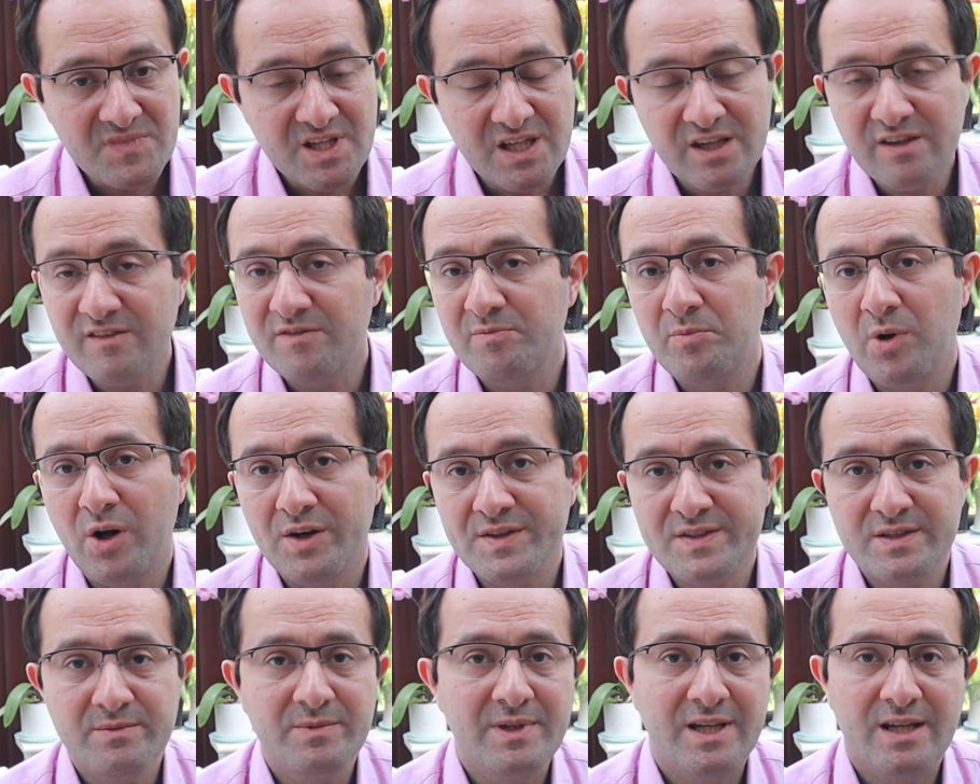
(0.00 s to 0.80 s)
if
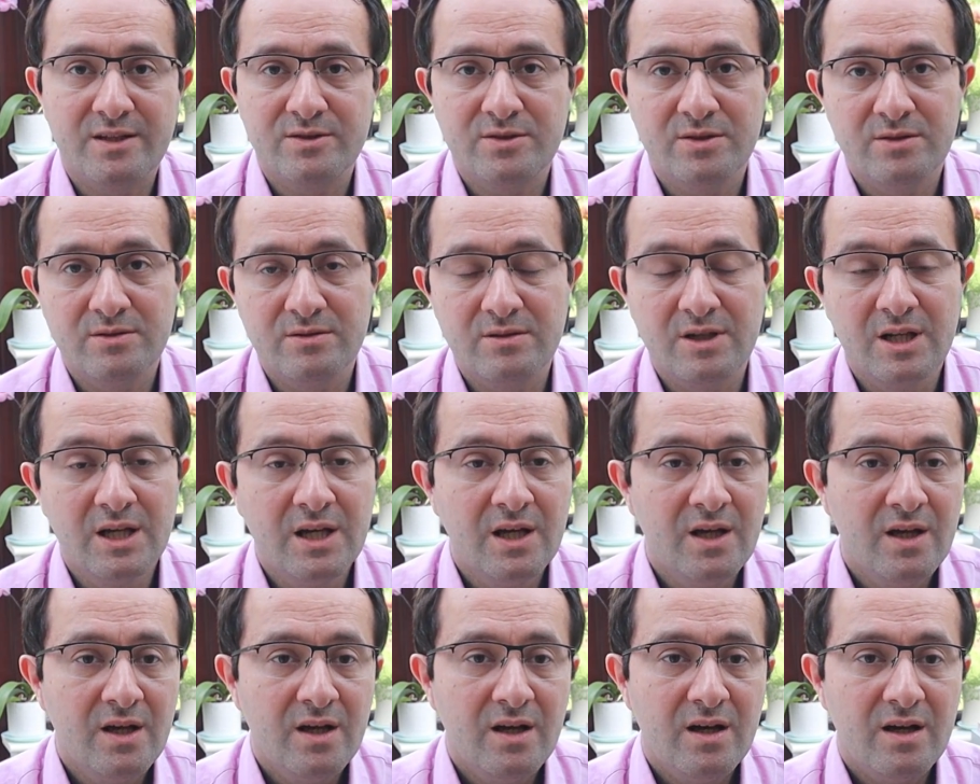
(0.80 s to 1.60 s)
possible at all,
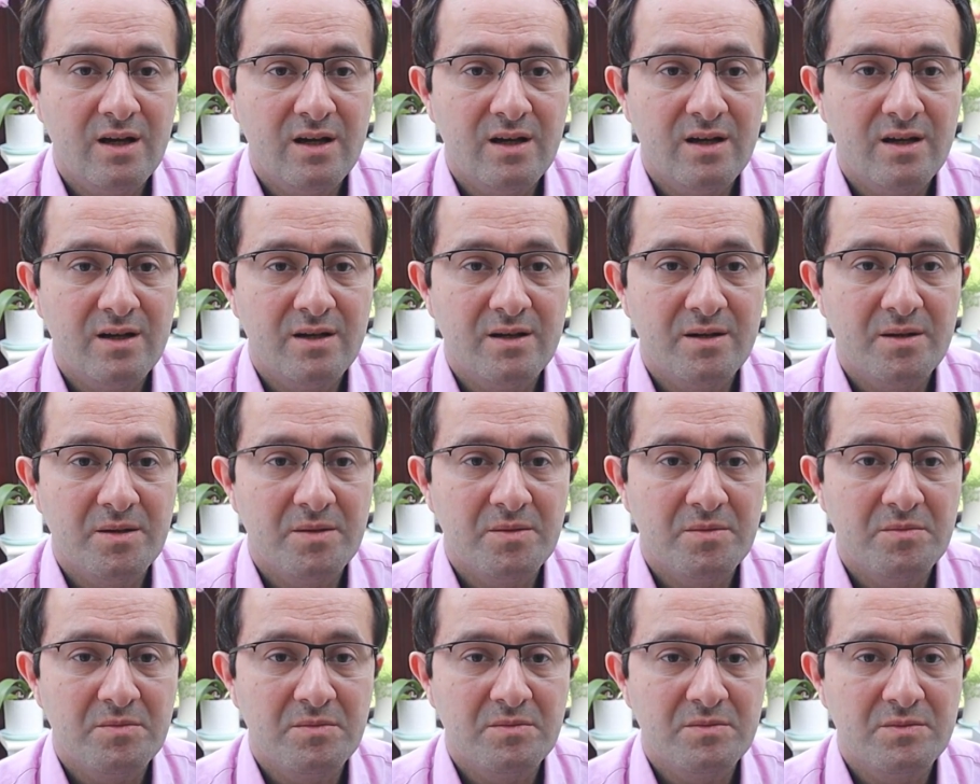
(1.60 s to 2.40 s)

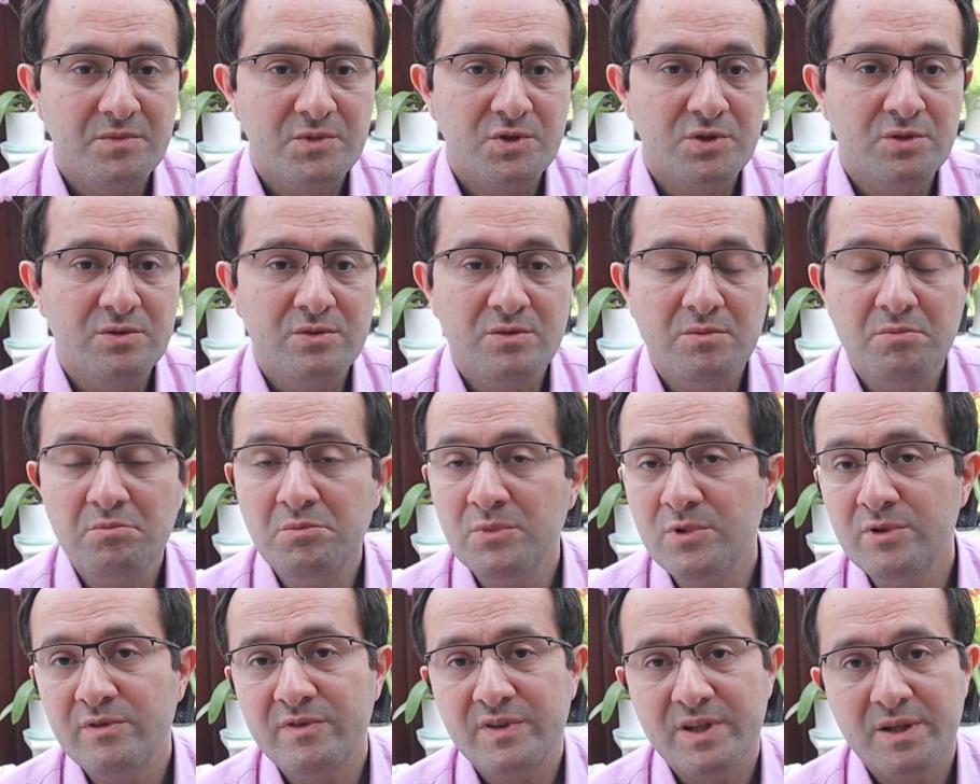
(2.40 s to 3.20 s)
to
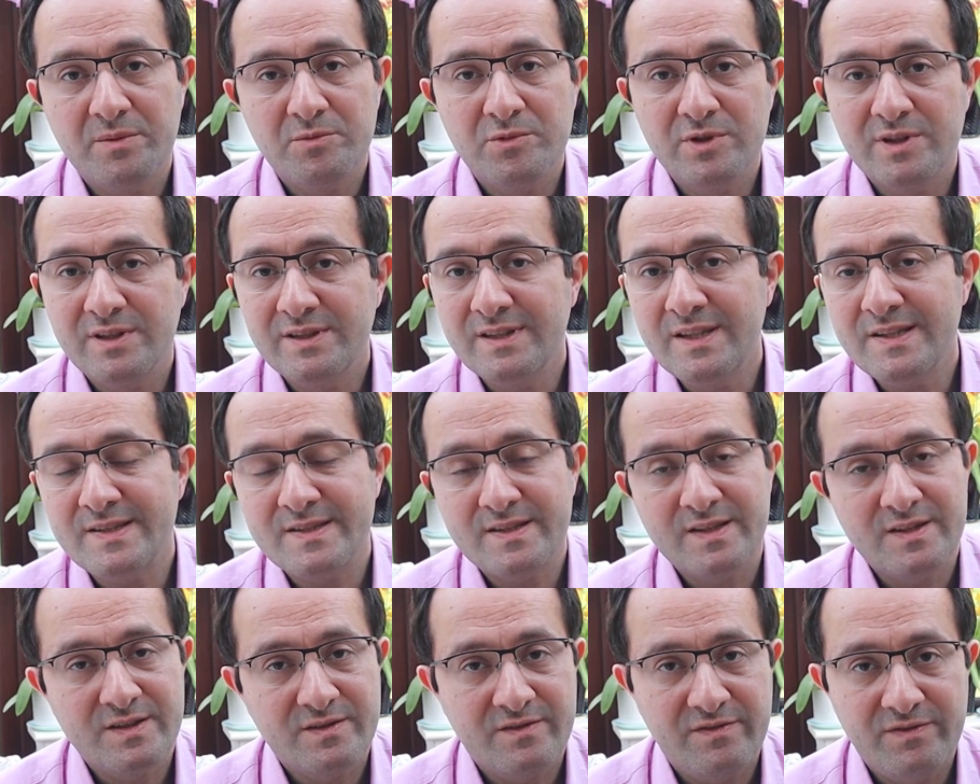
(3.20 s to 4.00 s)
move them to the
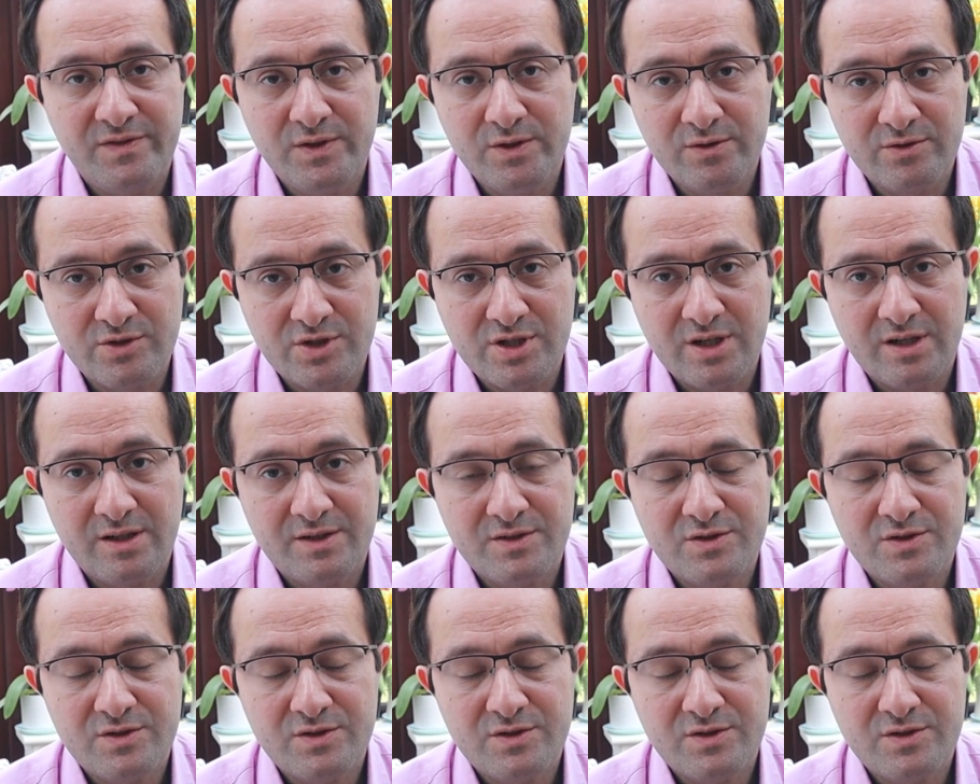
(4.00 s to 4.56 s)
distant future.